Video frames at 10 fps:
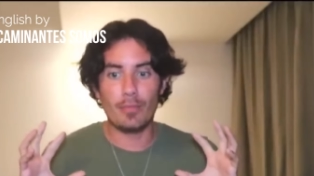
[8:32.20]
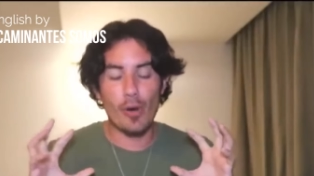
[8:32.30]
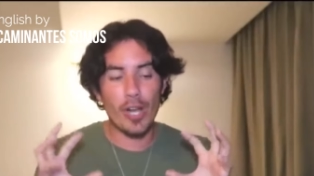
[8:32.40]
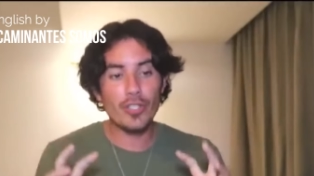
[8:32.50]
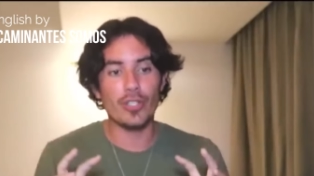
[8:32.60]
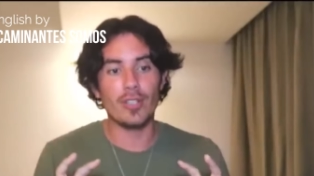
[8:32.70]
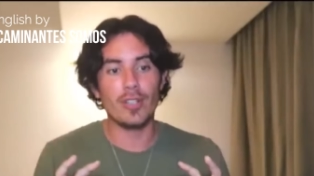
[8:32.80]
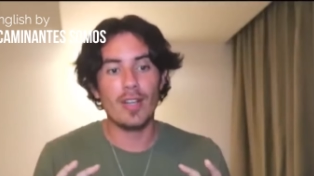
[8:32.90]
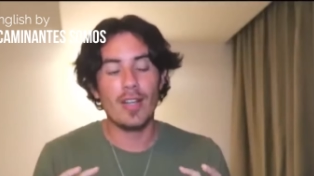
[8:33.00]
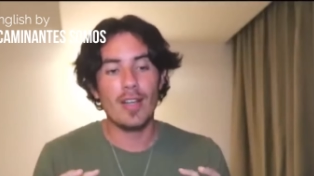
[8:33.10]

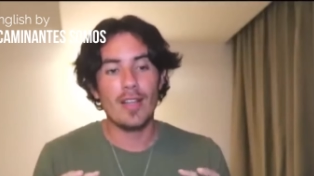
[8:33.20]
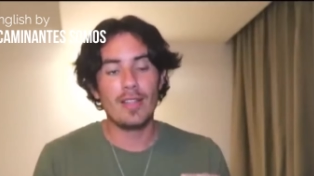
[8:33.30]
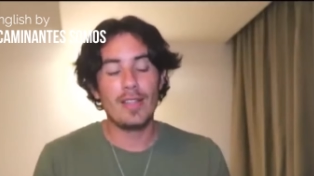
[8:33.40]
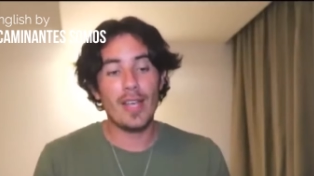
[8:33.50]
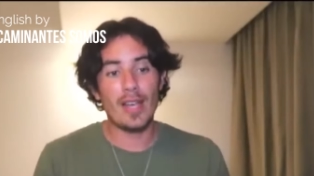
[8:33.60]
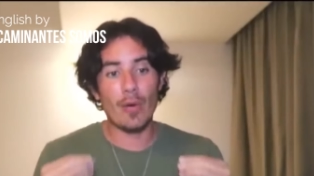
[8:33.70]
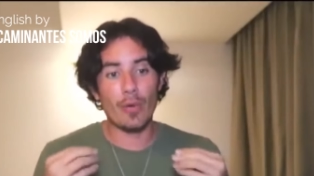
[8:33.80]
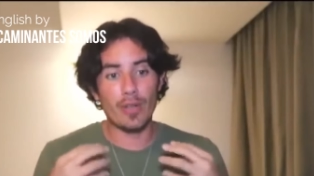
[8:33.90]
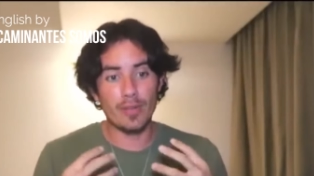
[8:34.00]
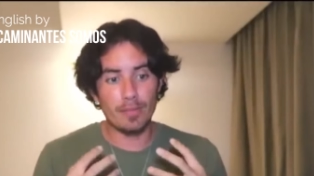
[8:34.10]
pressure that
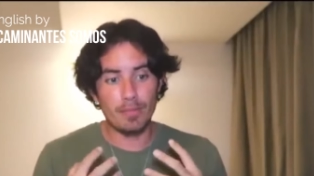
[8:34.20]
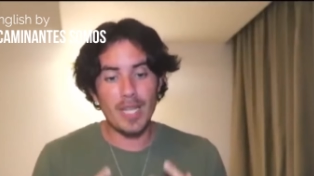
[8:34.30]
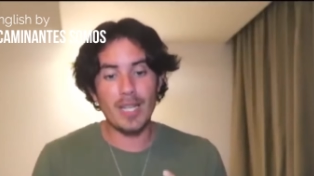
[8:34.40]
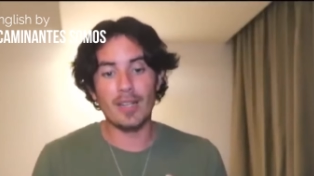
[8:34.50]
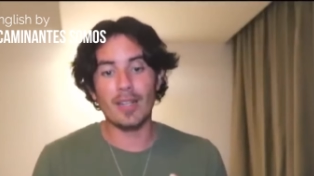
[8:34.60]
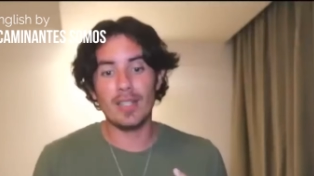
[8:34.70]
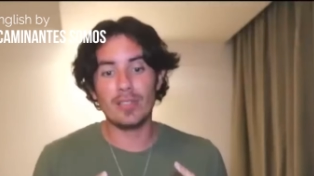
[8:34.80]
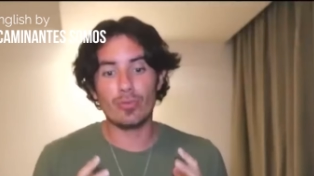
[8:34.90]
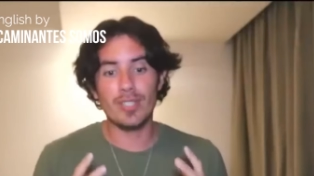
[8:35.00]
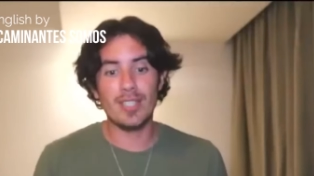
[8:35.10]
our being
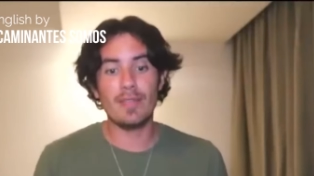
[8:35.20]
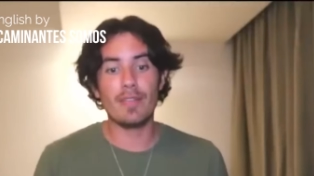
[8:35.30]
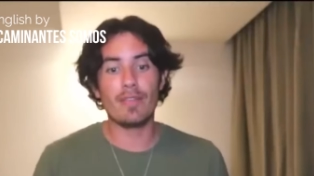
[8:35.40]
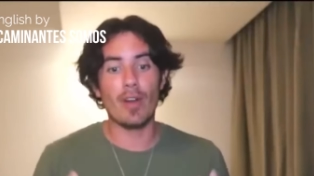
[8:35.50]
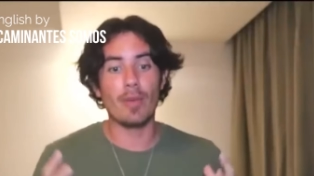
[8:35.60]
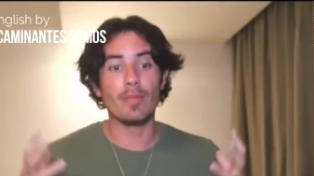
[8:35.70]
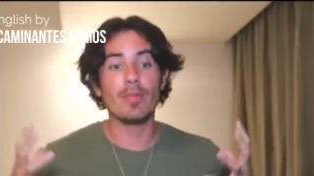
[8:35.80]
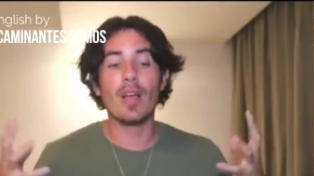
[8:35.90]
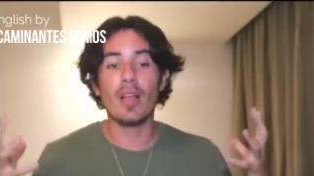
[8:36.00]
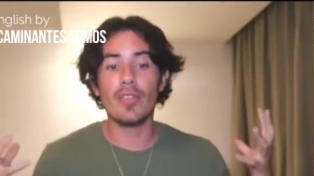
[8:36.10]
is receiving
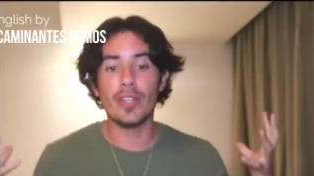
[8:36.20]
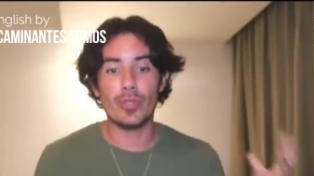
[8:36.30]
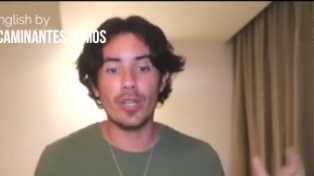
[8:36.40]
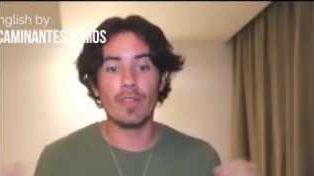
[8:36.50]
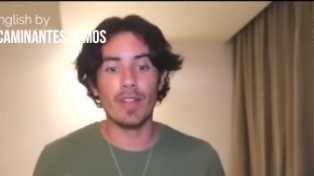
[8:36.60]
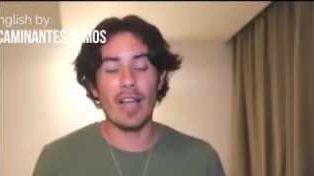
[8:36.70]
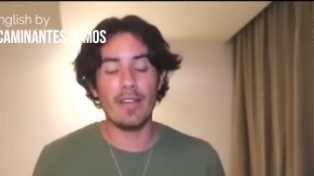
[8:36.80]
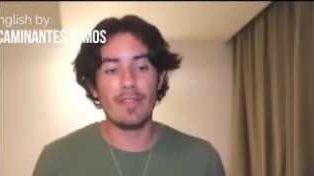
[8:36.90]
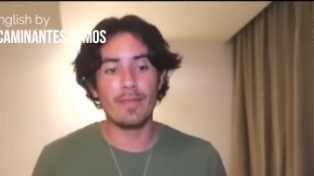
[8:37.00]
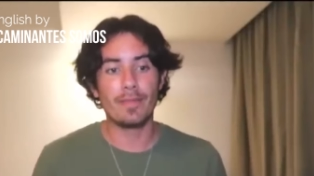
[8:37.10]
from the tree of
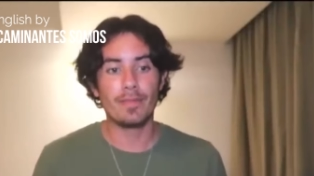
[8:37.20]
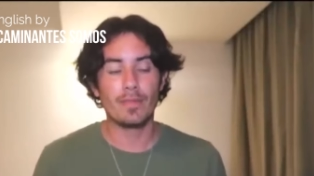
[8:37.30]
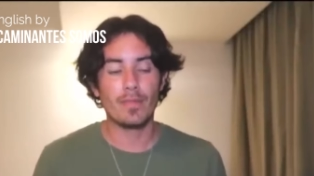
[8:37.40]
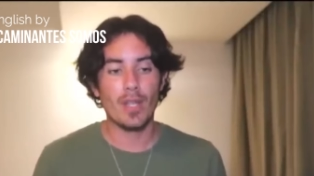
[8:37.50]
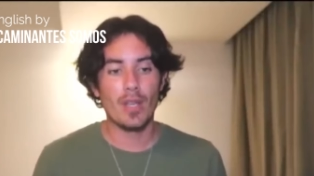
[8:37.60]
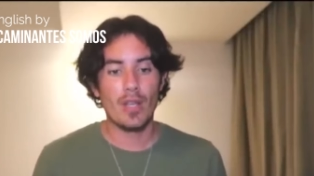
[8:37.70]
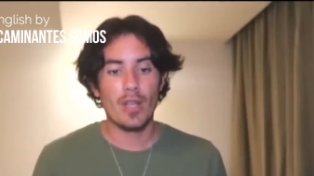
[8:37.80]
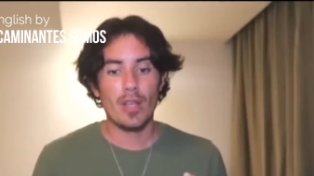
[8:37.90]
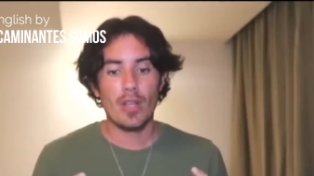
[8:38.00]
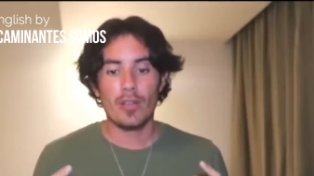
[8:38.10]
life,
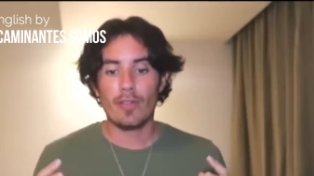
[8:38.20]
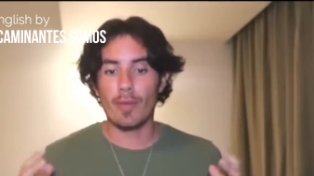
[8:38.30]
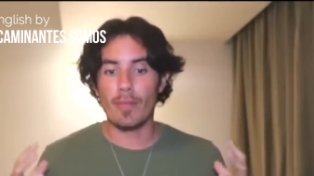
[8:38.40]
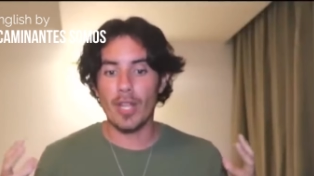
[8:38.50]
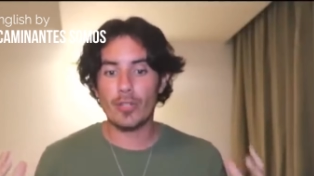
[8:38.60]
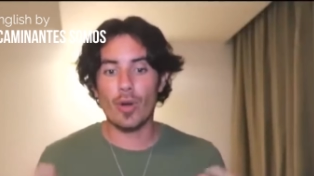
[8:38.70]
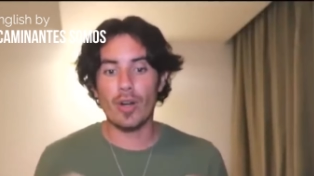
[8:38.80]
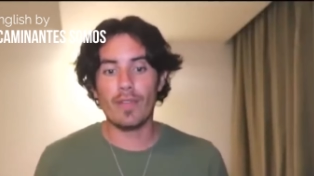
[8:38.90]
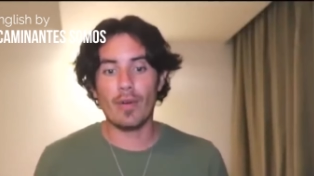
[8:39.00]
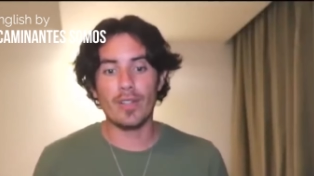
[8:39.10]
from each one
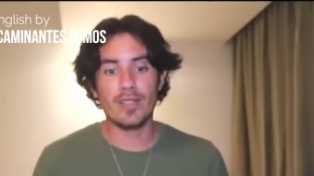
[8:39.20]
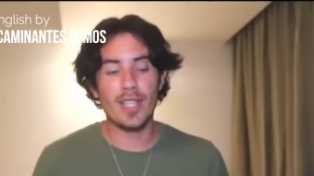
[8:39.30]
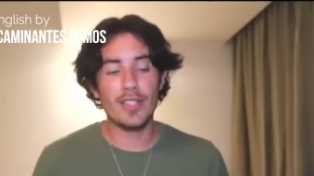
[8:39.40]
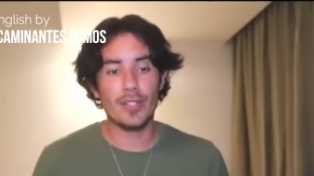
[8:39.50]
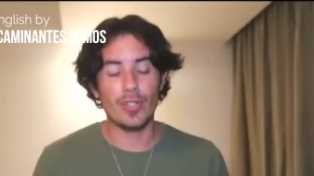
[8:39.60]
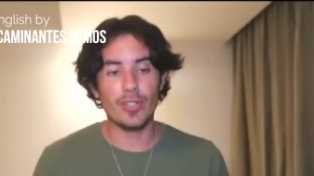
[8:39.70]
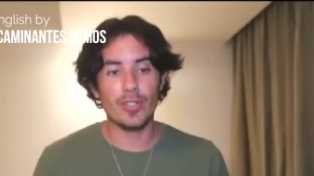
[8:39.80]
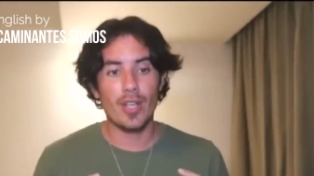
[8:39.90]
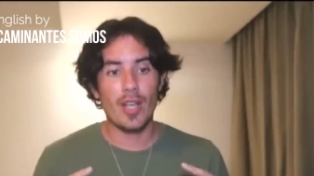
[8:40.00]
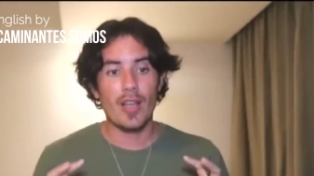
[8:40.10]
of our ancestors,
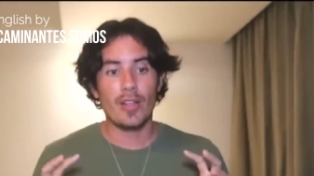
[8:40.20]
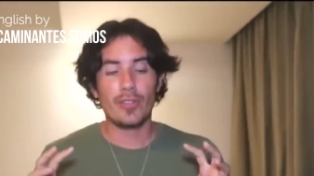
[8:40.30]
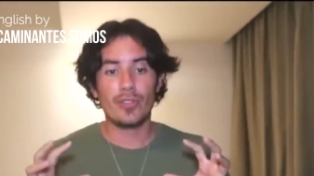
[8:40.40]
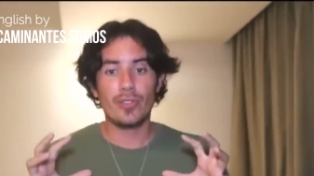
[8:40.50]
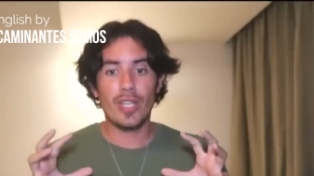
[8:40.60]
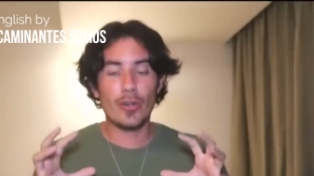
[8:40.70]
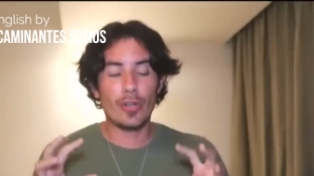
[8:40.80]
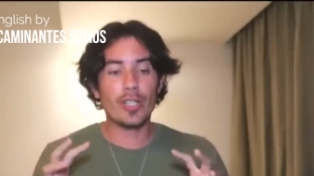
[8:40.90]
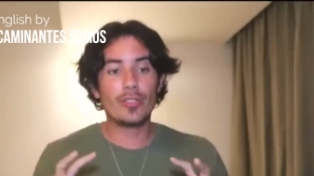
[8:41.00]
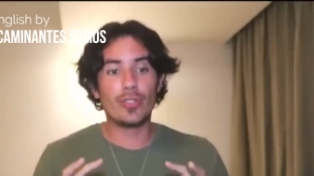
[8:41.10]
in
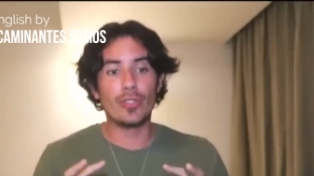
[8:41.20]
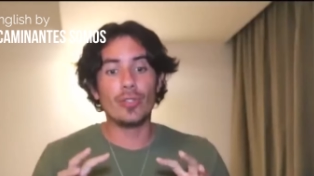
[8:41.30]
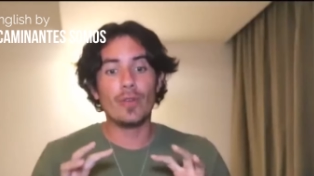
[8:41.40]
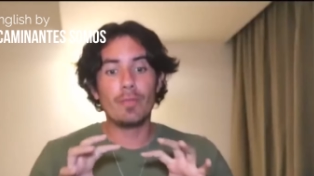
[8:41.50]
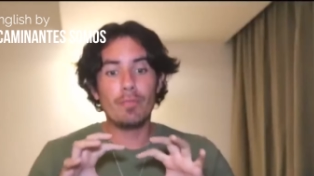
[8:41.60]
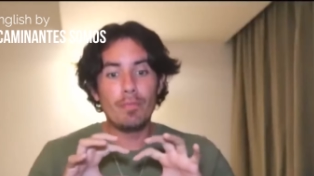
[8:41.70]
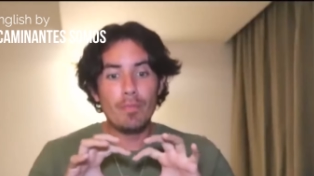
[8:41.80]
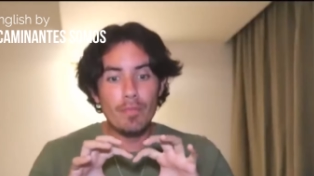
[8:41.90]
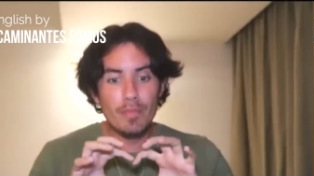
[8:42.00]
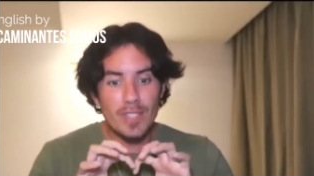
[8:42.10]
order to
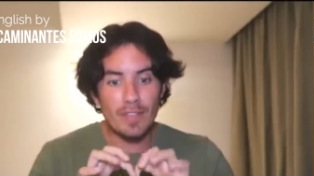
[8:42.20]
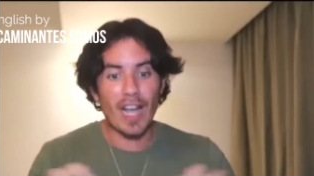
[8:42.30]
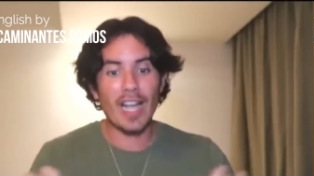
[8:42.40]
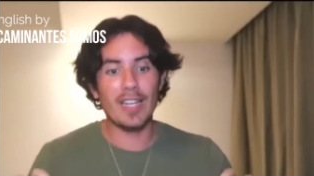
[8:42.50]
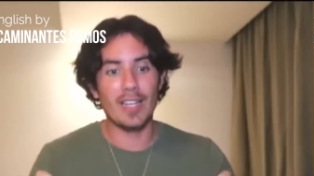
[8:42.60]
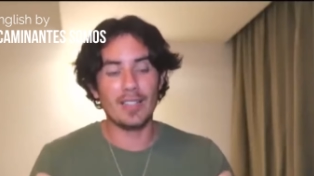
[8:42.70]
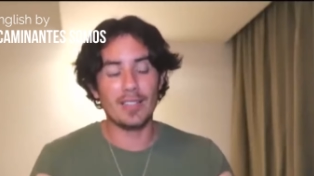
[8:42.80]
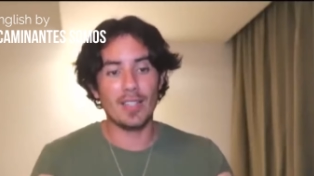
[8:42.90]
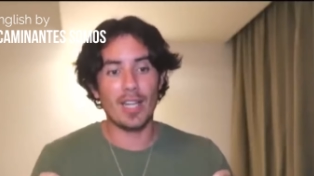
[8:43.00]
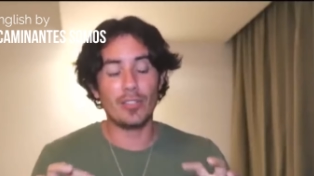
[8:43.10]
divide
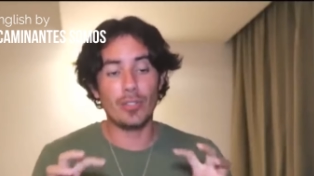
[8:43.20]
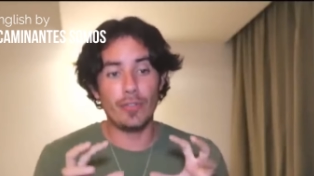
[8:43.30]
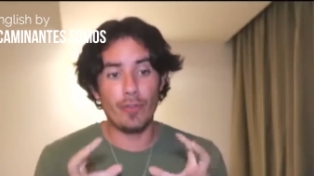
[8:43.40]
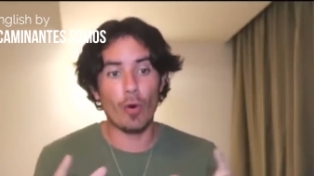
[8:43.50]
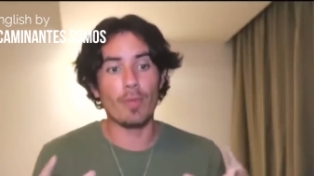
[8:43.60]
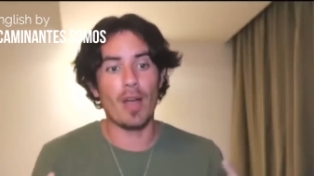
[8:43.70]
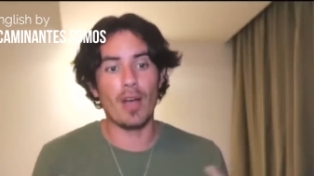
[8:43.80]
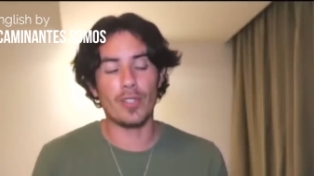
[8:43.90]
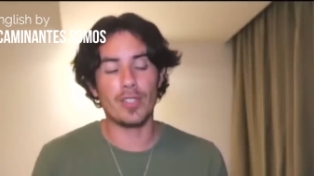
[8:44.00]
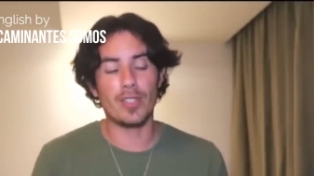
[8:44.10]
us and to form
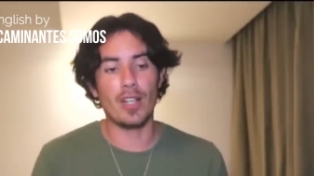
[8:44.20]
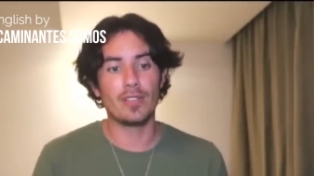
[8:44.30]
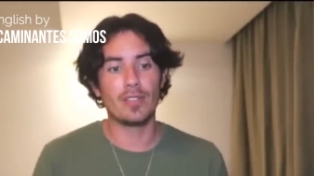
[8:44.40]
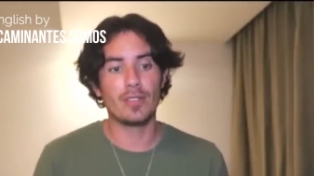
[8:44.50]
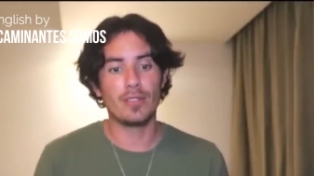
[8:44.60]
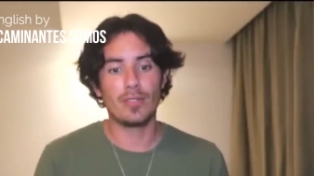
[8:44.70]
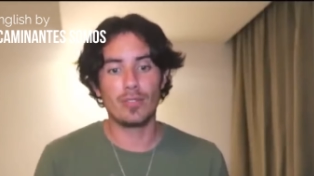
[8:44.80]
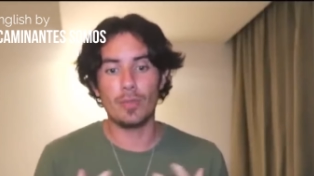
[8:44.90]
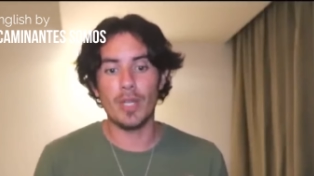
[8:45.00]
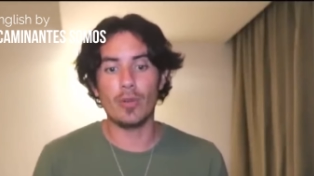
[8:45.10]
ourselves
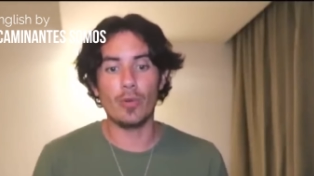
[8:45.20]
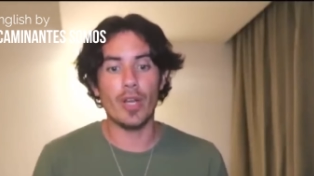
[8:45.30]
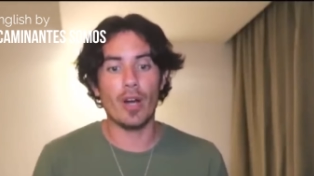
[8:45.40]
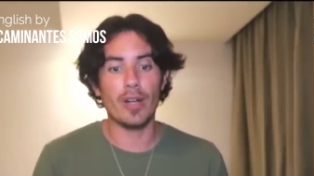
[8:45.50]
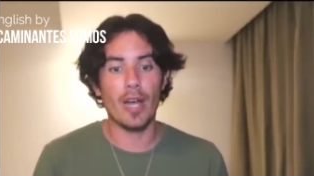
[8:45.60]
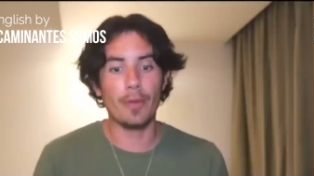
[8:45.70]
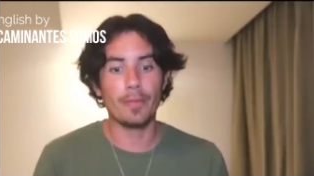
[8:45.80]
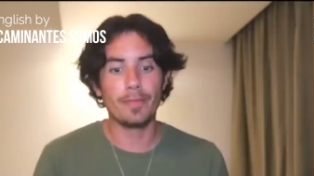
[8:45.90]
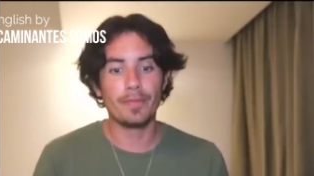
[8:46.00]
to be who we are now.